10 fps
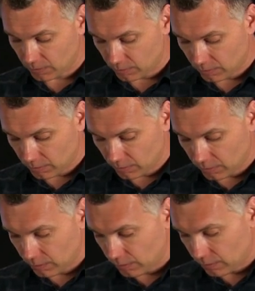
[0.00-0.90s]

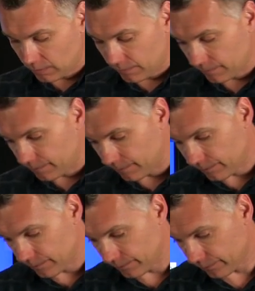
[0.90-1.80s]

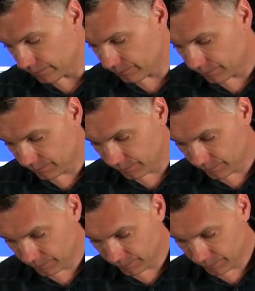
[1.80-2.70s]

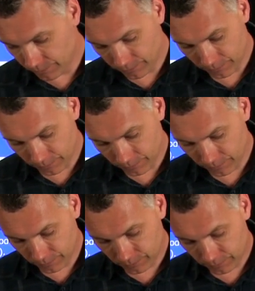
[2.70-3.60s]

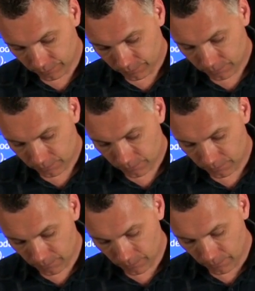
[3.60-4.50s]
Nothing is said.